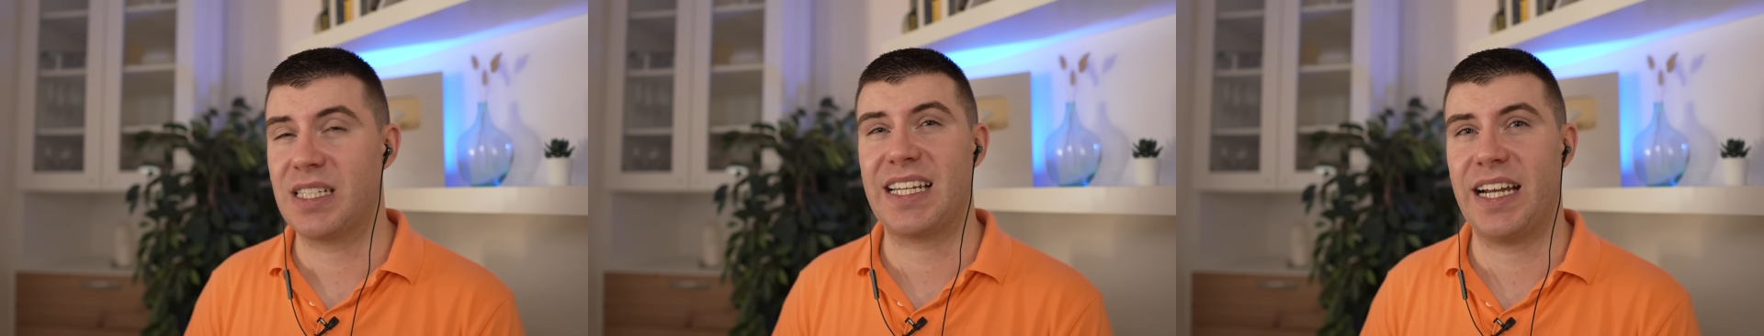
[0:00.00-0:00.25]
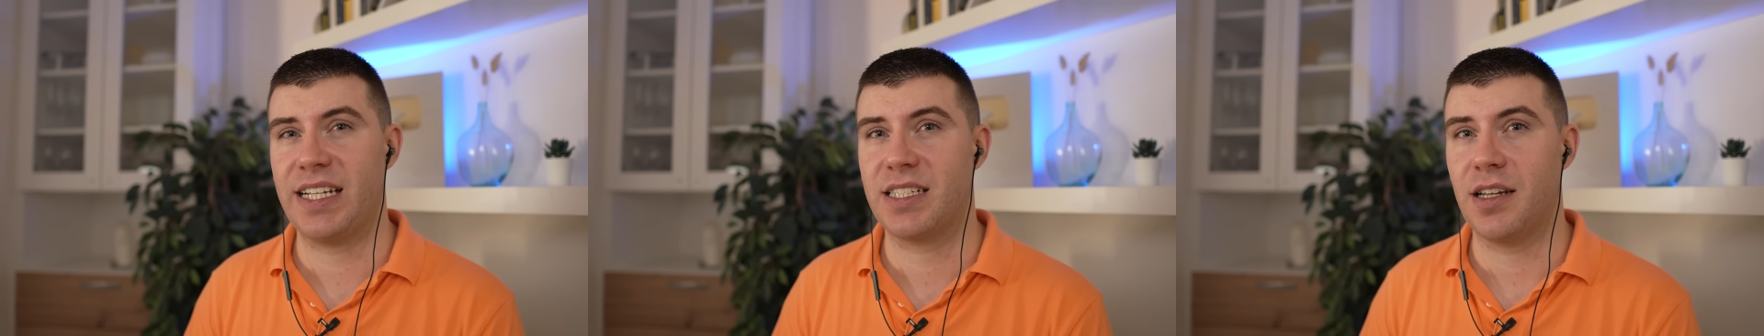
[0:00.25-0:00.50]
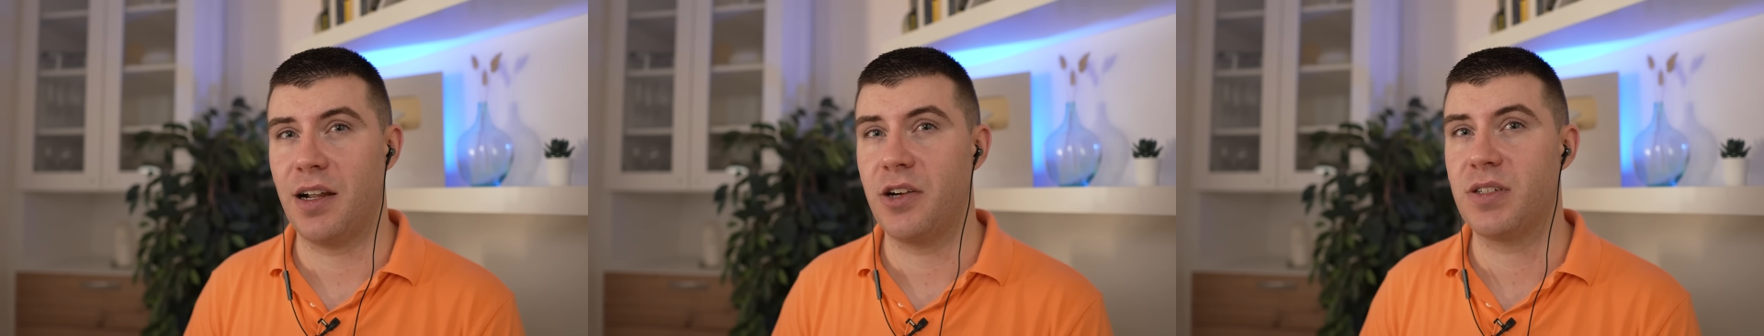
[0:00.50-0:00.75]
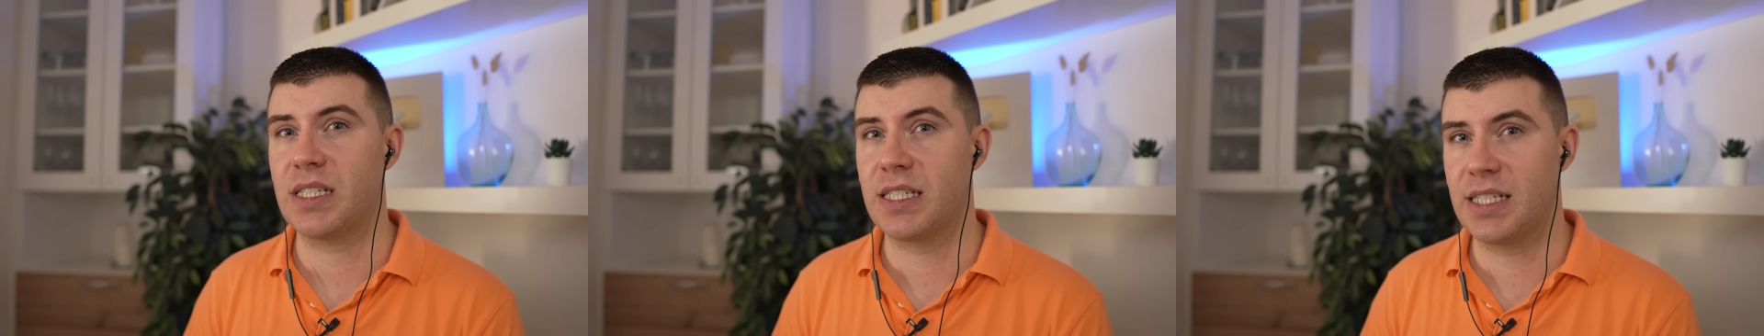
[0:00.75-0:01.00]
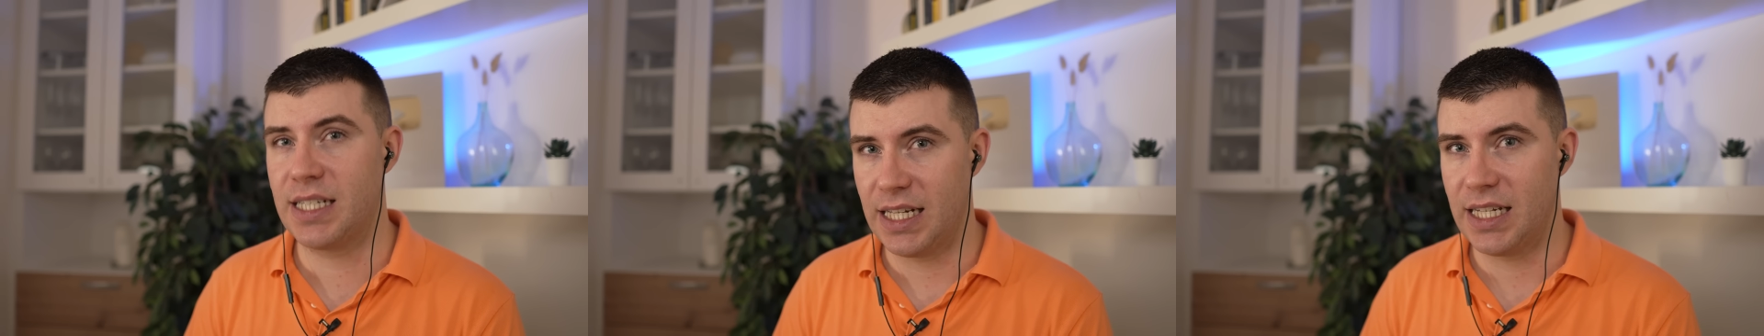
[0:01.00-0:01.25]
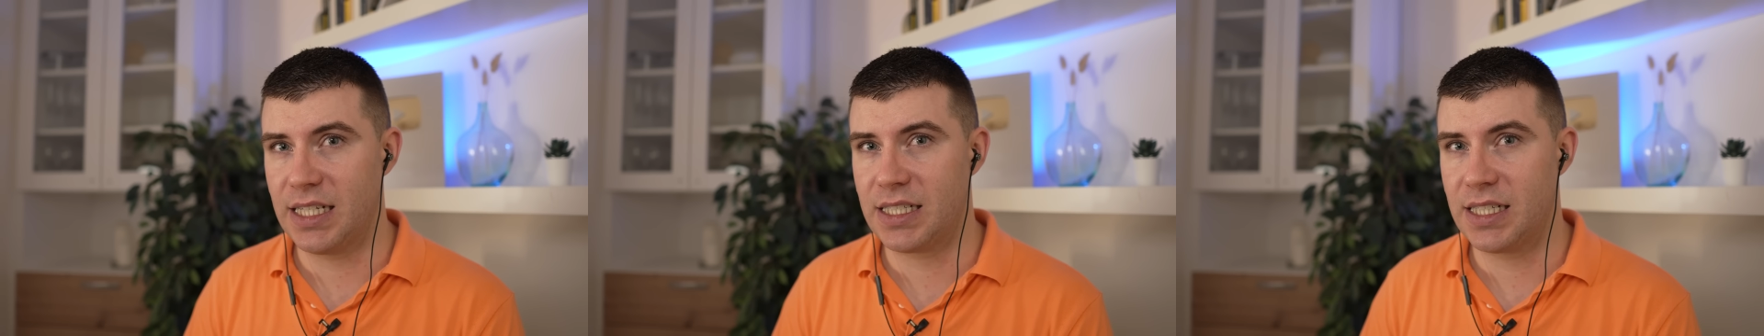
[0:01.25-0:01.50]
a cast iron
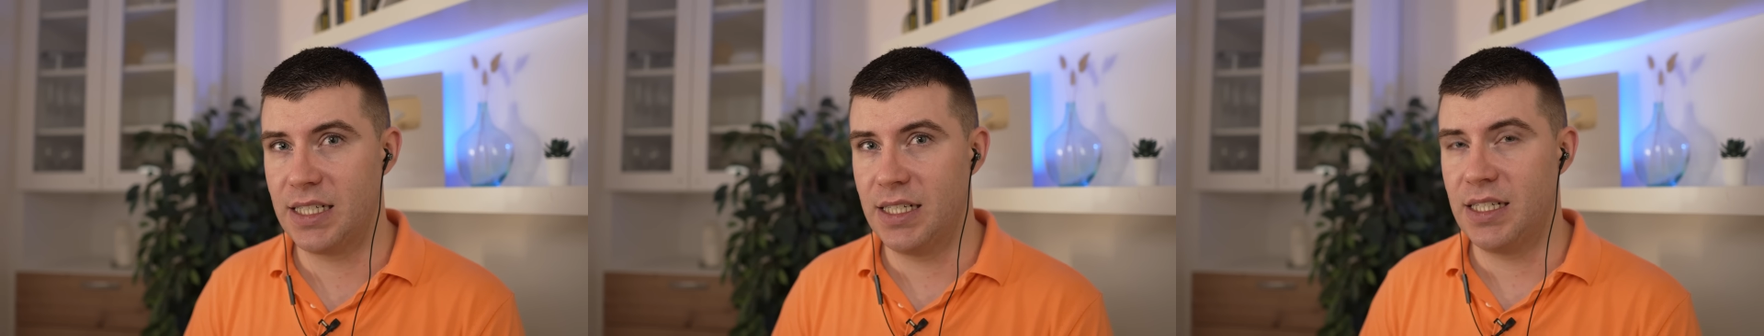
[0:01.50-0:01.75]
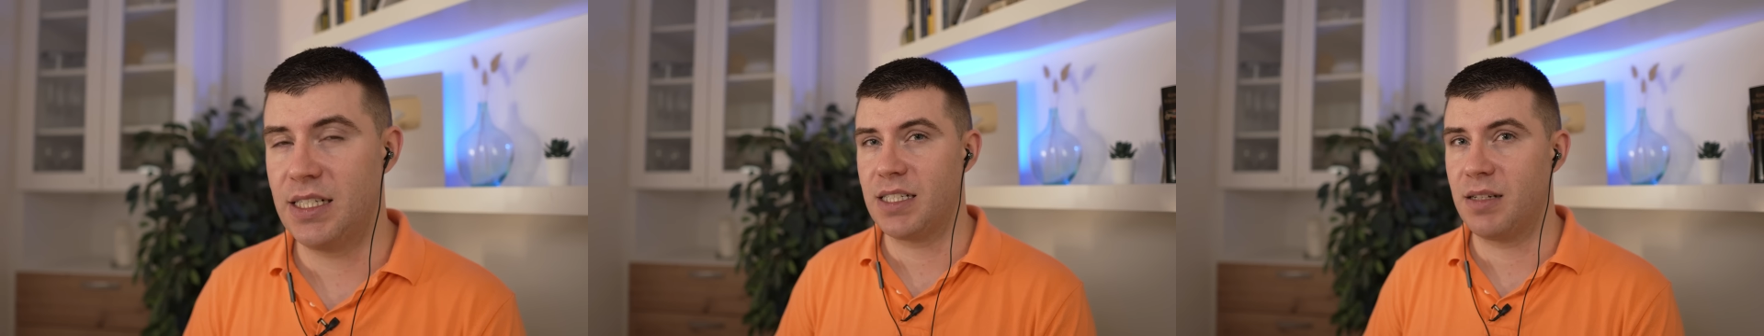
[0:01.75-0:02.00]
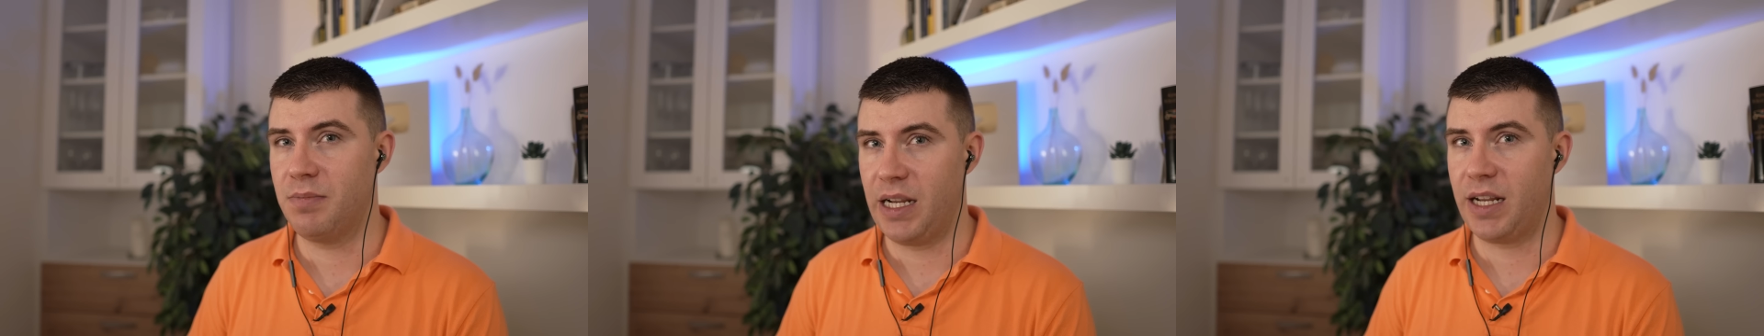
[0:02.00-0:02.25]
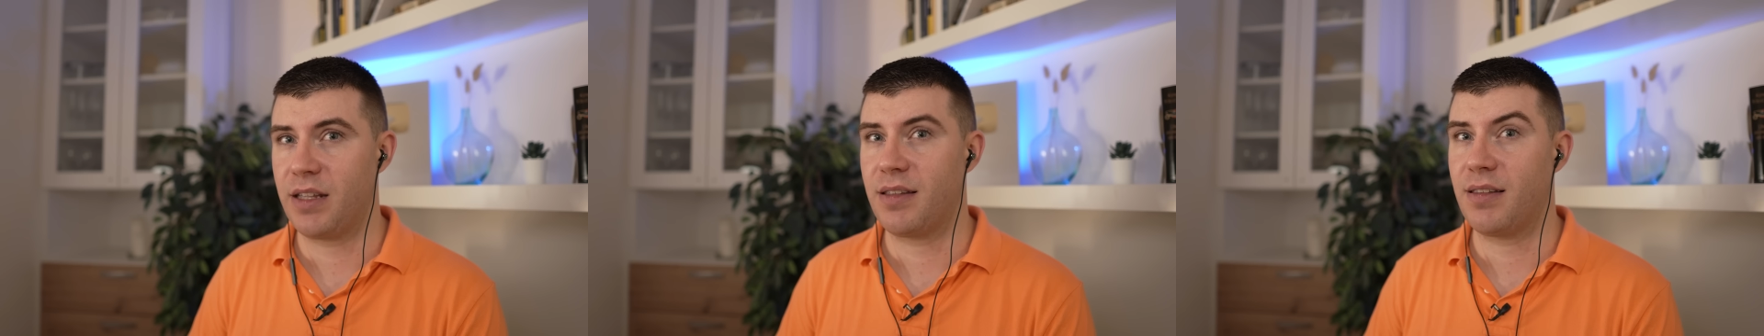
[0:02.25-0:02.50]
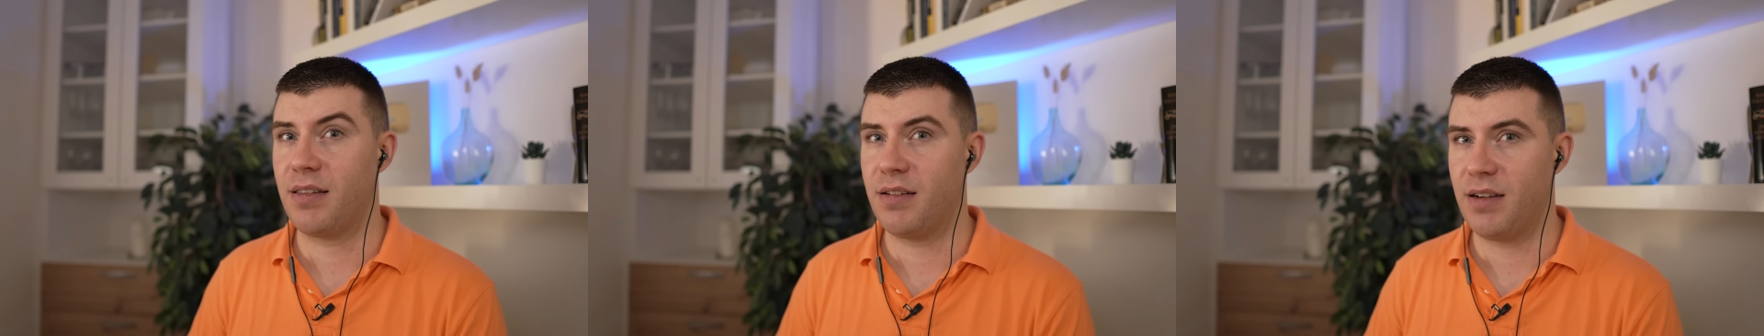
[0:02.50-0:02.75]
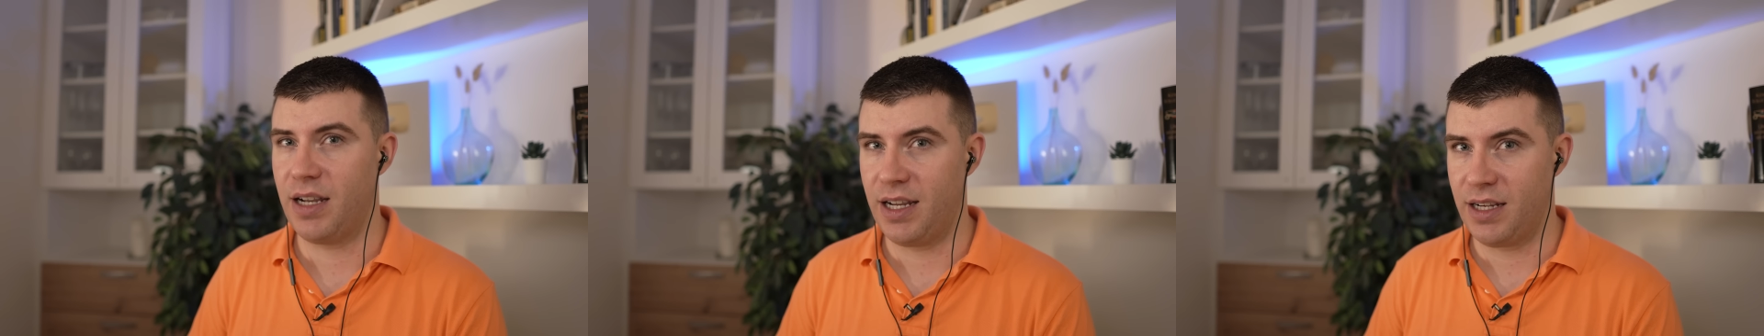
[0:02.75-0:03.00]
skillet to make
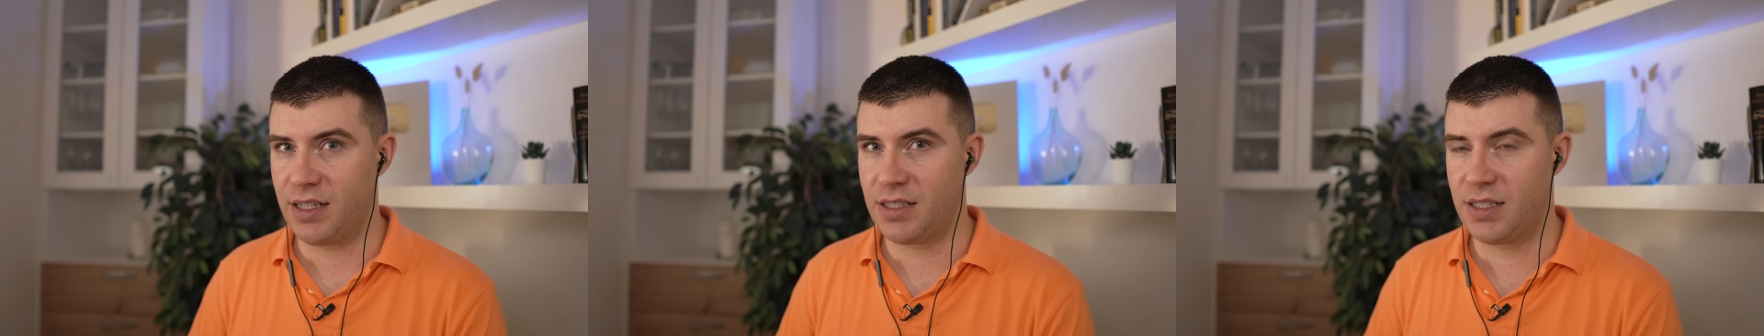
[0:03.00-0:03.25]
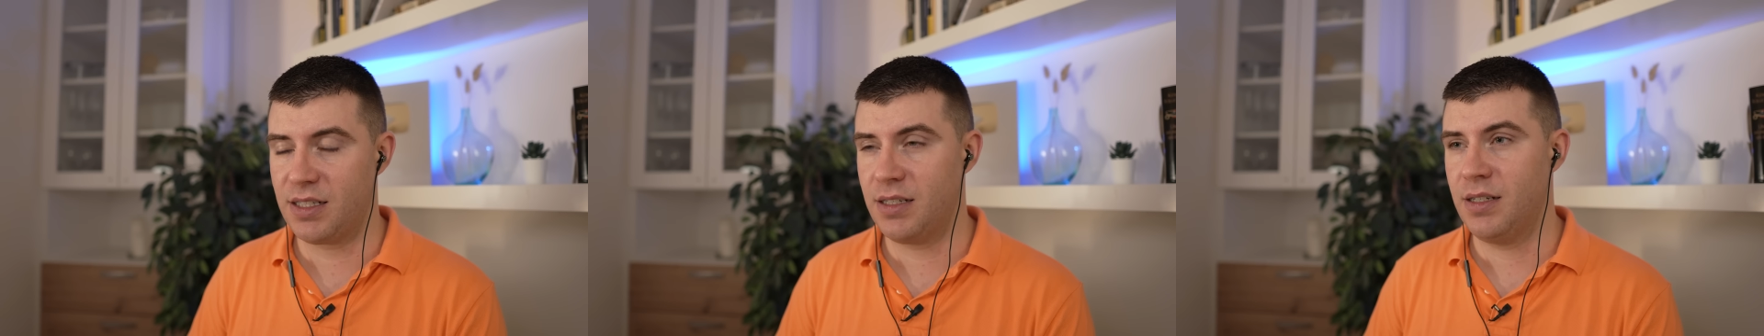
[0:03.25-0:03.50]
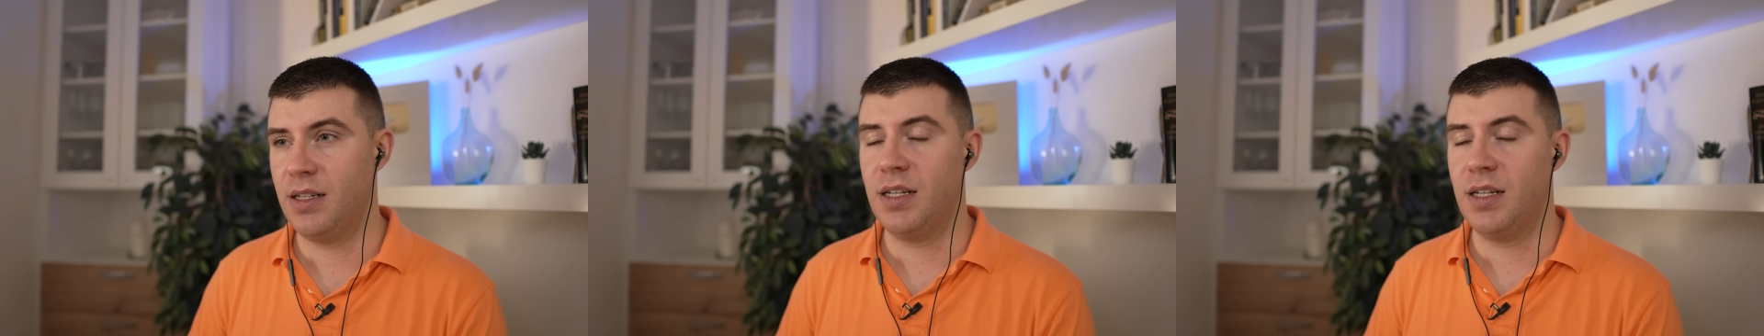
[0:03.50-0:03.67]
their eggs.